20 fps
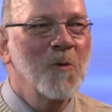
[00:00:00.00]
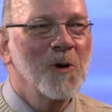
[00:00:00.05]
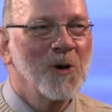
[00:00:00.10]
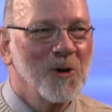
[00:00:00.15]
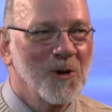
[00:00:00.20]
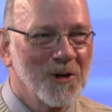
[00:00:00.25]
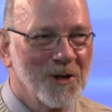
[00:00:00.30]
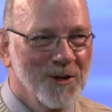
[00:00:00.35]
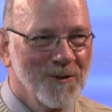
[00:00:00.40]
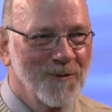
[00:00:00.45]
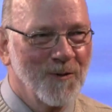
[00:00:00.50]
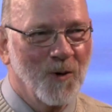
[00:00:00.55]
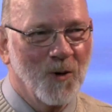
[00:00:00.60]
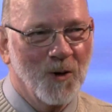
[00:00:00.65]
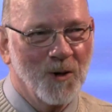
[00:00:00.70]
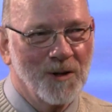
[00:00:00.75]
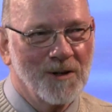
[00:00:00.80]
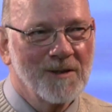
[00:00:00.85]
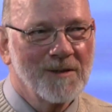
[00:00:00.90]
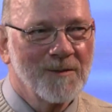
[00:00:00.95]
we're looking
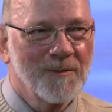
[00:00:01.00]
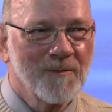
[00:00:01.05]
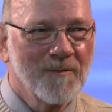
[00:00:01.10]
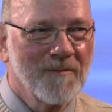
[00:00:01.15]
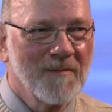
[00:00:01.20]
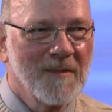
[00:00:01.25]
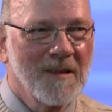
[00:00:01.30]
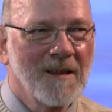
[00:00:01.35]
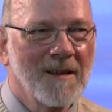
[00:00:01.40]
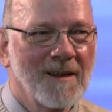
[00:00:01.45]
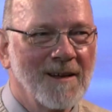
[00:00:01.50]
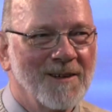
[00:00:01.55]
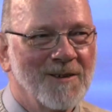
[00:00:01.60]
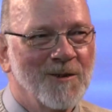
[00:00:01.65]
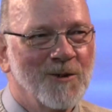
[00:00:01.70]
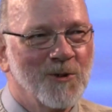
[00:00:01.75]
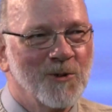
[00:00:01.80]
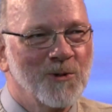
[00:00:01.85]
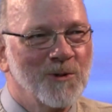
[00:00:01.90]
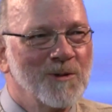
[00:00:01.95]
for a
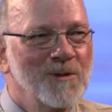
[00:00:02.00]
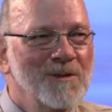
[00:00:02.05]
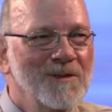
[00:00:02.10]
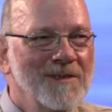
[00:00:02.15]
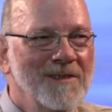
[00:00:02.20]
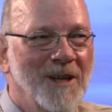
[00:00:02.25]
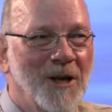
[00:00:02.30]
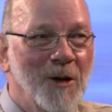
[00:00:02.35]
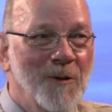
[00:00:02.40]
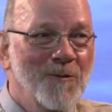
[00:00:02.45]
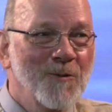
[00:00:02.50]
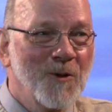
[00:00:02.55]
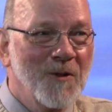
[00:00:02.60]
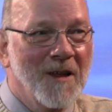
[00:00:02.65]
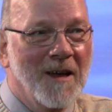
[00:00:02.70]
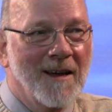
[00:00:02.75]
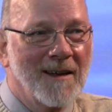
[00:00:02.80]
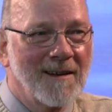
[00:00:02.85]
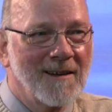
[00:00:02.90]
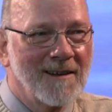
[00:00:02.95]
new name for
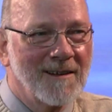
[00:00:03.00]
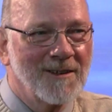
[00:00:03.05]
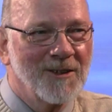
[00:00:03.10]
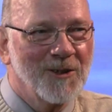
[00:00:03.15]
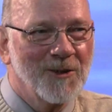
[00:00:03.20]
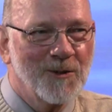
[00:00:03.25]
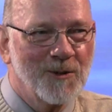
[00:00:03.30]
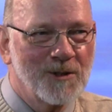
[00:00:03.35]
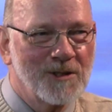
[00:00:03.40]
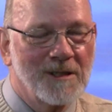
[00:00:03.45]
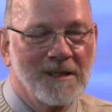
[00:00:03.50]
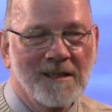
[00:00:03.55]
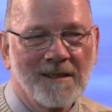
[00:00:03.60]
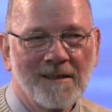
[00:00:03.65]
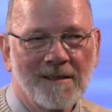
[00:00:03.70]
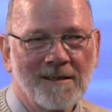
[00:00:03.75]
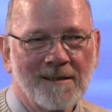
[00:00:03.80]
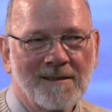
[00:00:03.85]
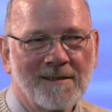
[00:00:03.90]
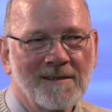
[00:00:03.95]
that, like
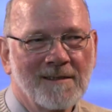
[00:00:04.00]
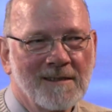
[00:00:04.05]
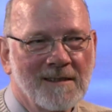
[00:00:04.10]
understanding